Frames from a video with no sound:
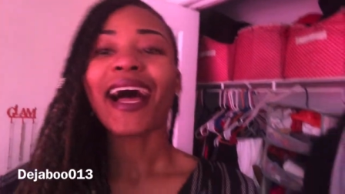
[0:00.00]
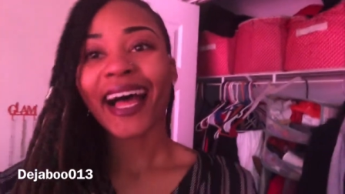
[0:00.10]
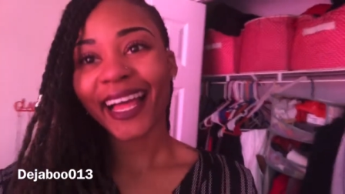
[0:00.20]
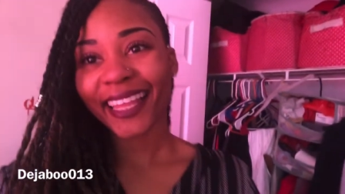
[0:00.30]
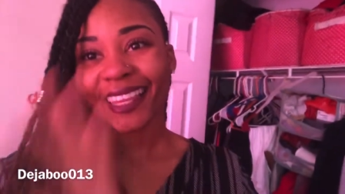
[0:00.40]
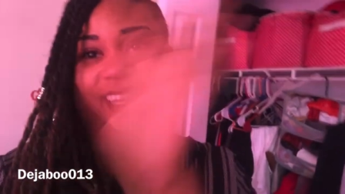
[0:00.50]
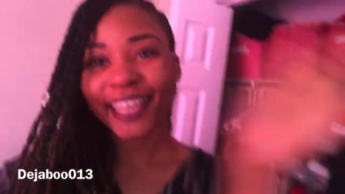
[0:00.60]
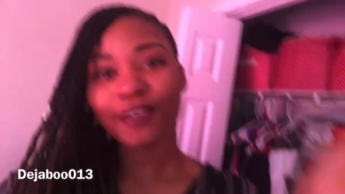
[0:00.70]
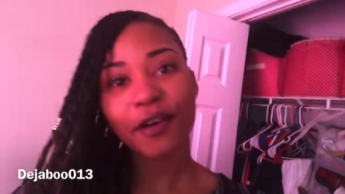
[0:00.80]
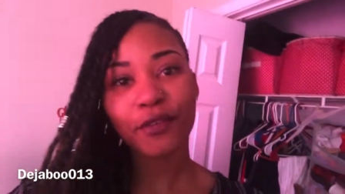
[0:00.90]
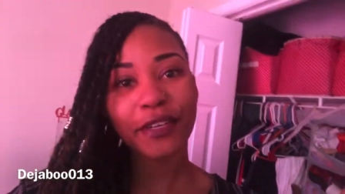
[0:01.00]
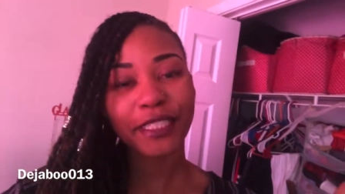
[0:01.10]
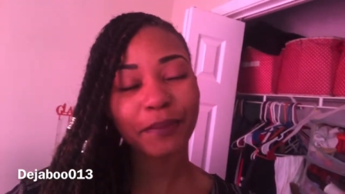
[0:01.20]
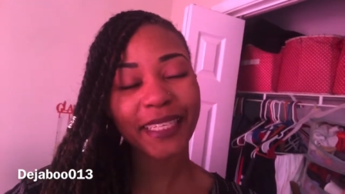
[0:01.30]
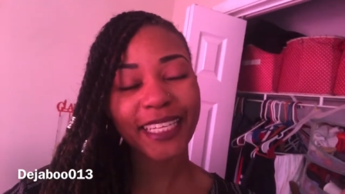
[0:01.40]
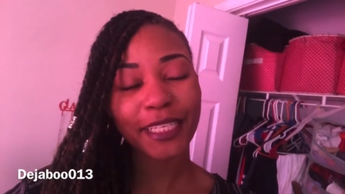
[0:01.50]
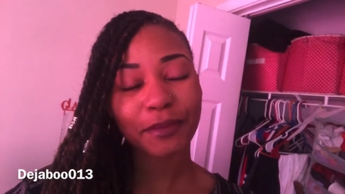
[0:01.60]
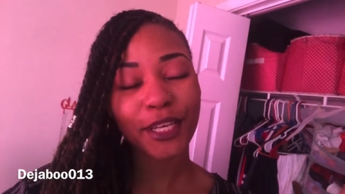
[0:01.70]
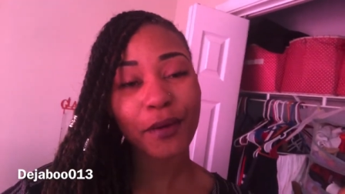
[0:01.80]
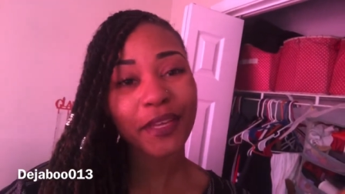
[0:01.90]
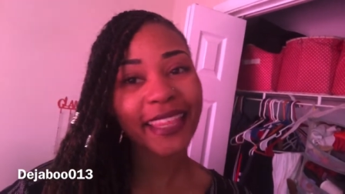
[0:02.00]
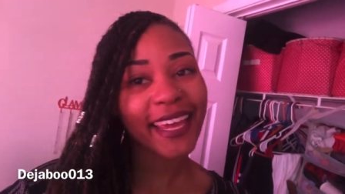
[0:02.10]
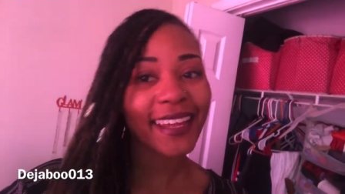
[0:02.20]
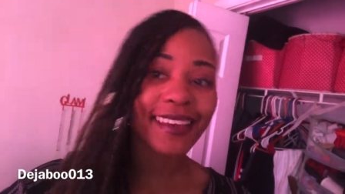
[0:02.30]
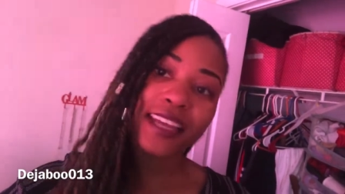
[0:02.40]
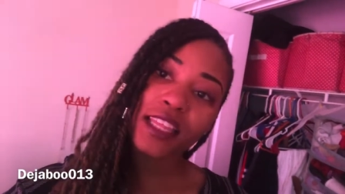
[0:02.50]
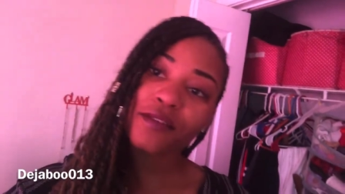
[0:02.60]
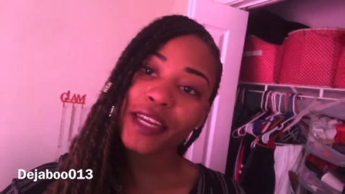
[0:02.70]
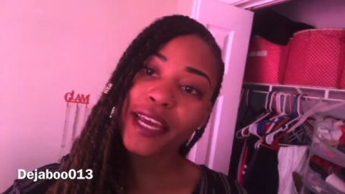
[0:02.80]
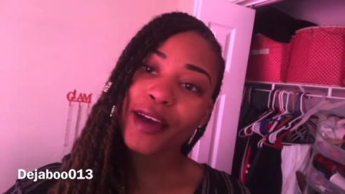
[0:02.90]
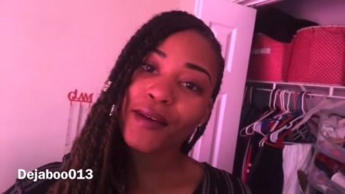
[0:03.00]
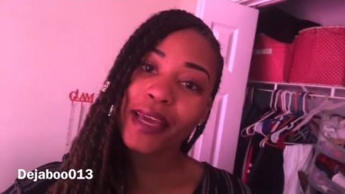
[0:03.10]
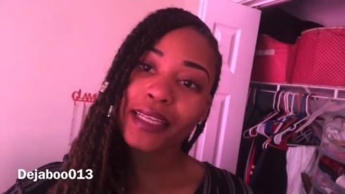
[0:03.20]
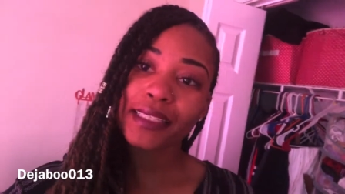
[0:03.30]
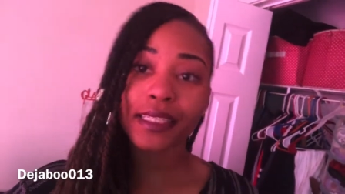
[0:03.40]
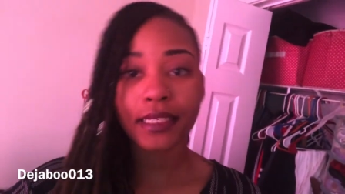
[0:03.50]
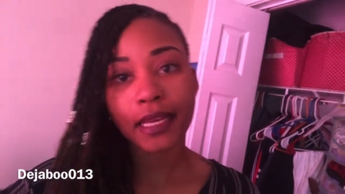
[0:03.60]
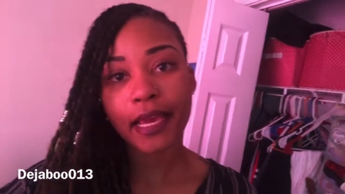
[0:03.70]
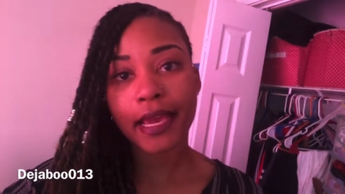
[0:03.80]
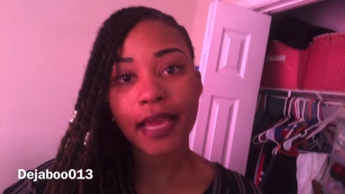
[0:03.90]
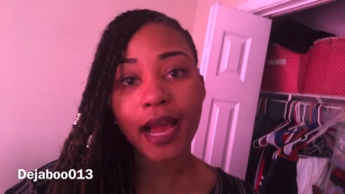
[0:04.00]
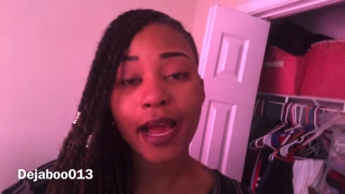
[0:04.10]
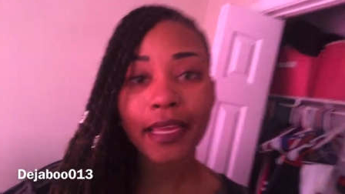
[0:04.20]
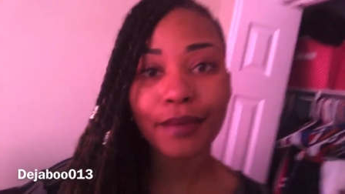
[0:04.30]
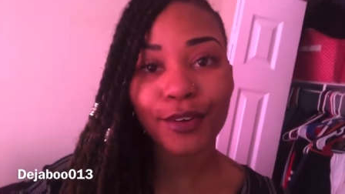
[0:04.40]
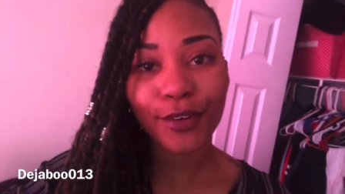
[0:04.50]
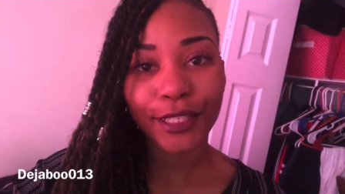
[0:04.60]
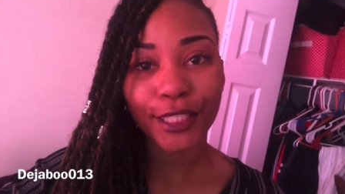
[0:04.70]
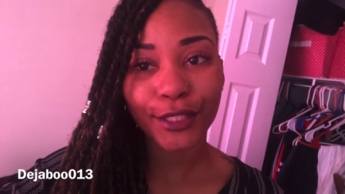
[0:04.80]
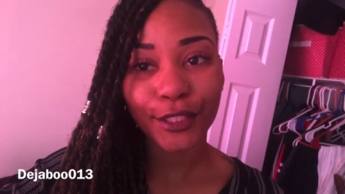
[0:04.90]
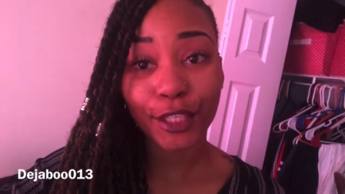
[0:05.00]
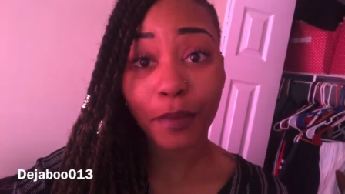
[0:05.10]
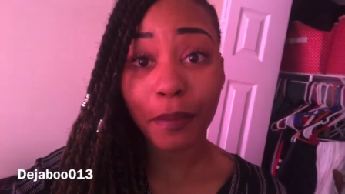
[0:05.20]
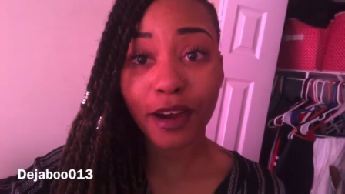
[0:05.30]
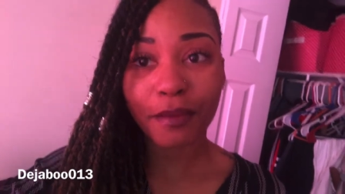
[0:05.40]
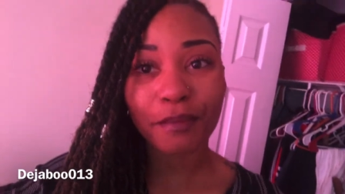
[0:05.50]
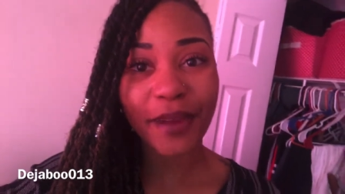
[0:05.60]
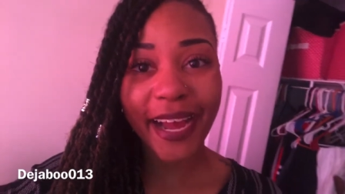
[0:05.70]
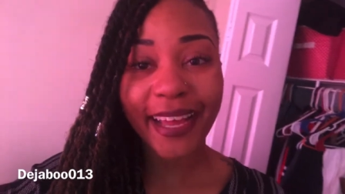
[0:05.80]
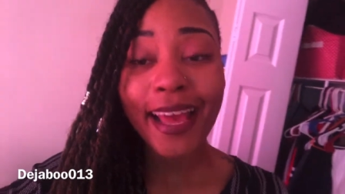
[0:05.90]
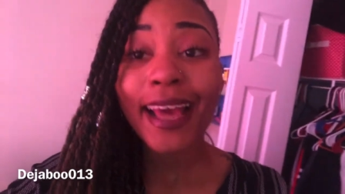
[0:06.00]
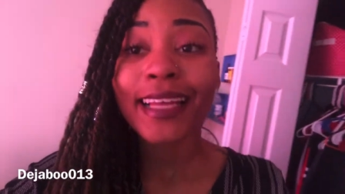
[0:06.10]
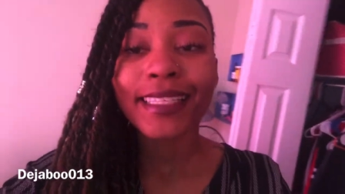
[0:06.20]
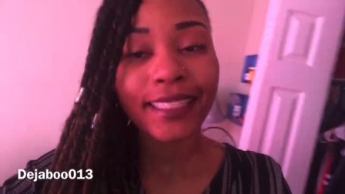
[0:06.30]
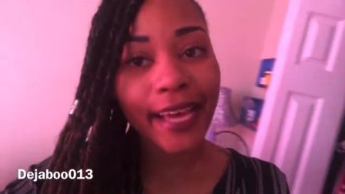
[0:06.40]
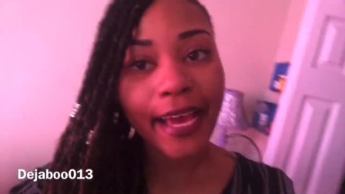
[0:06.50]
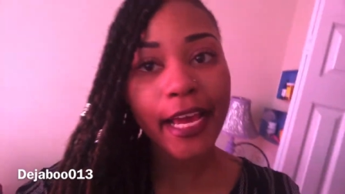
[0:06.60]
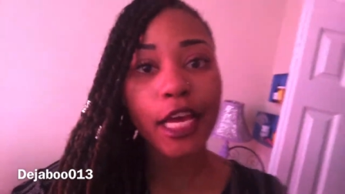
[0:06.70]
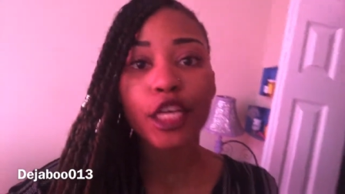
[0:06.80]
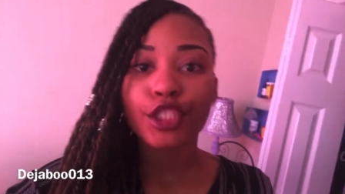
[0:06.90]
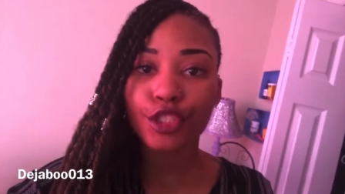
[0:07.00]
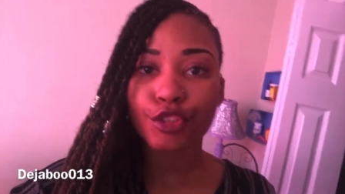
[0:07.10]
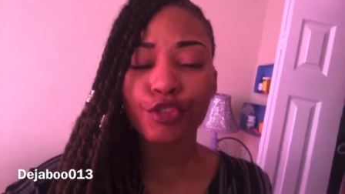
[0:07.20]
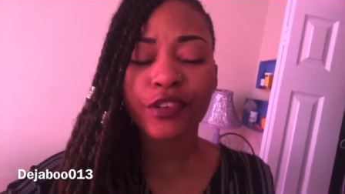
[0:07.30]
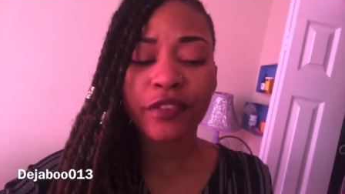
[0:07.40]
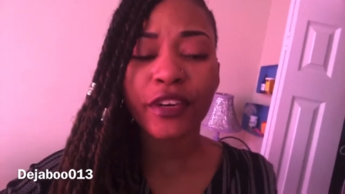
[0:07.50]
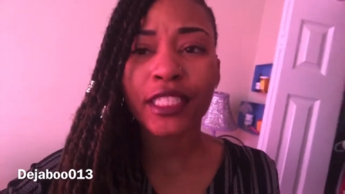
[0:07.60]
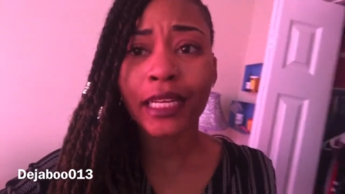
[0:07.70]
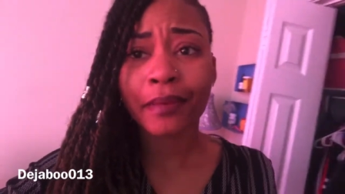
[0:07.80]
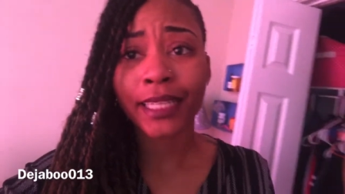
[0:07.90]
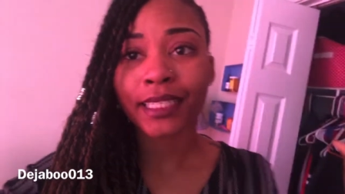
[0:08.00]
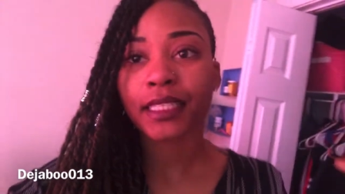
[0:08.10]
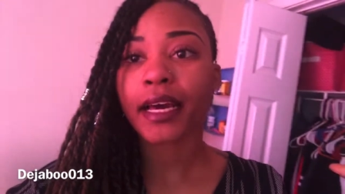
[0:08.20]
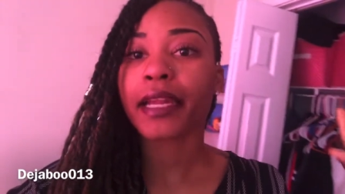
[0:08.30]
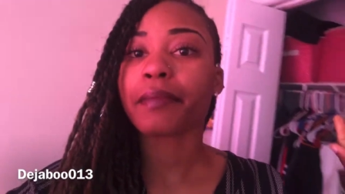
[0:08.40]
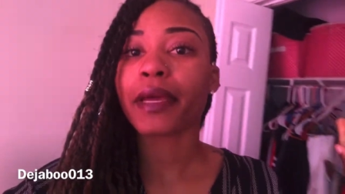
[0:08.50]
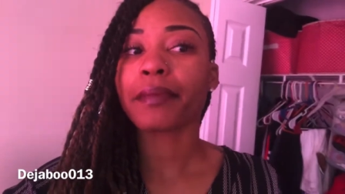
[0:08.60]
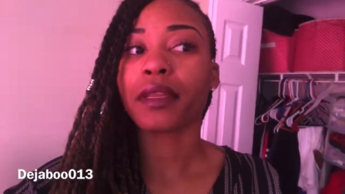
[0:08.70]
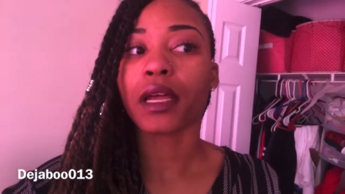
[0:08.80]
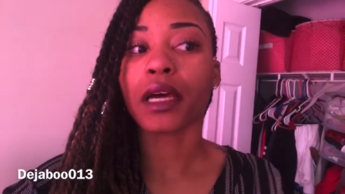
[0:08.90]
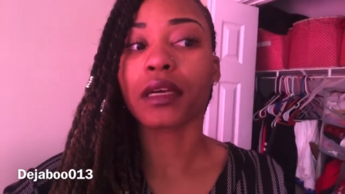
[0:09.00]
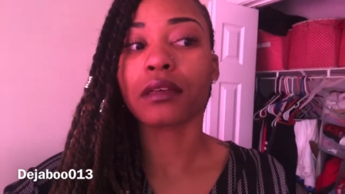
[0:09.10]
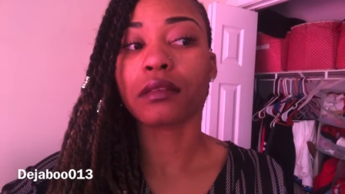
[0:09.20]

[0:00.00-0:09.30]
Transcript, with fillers: Hello everyone, it's me Dej, comes to y'all with another video, and today I am going to show my mom my tattoo for the first time. I just got it maybe like